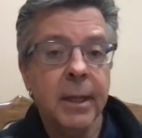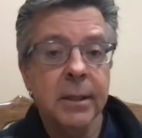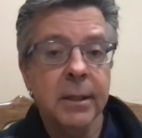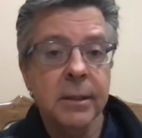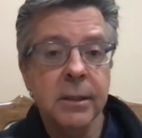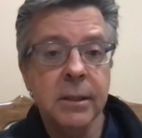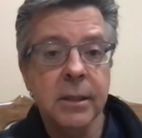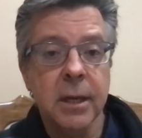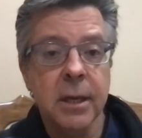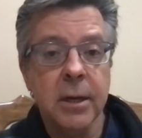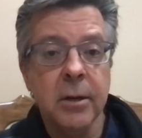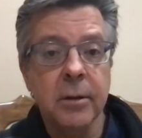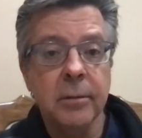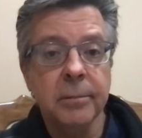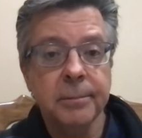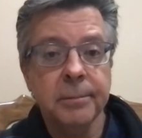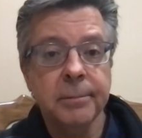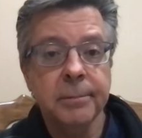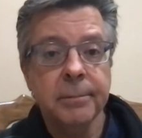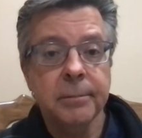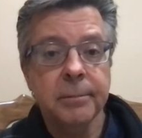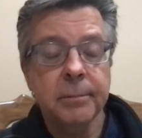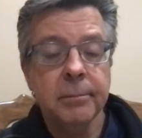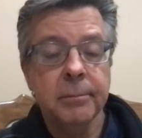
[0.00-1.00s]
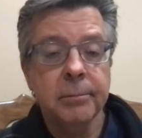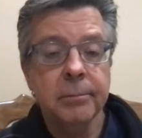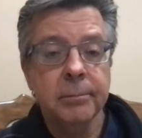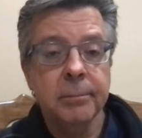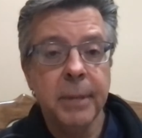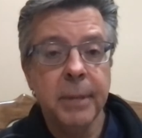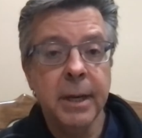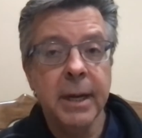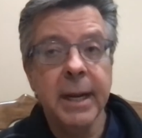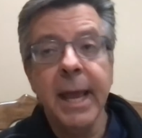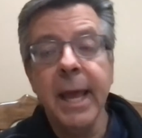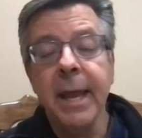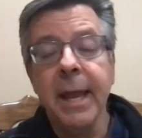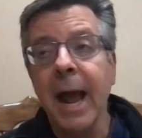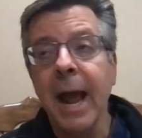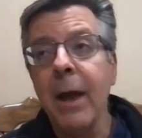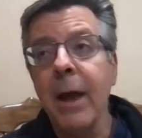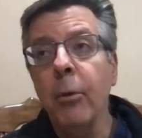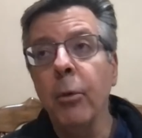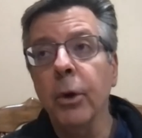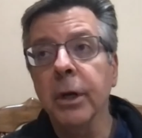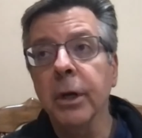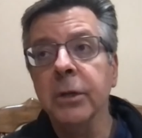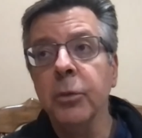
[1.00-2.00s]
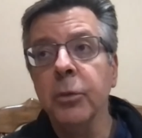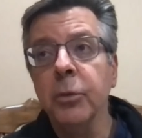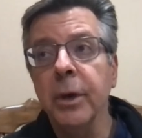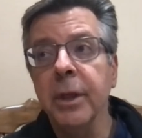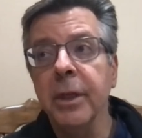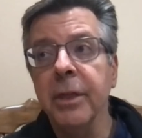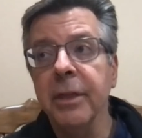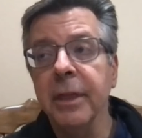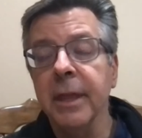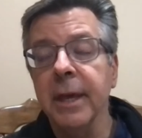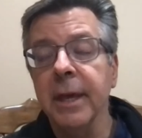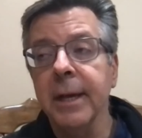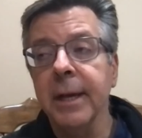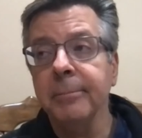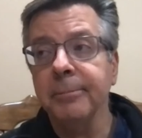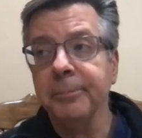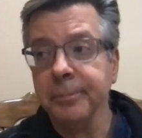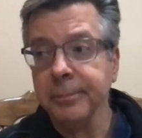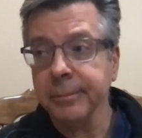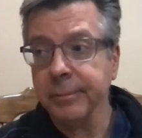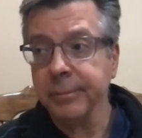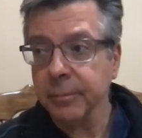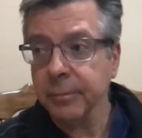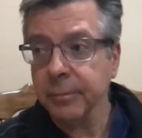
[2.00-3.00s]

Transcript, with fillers: So, but again, I worked with um,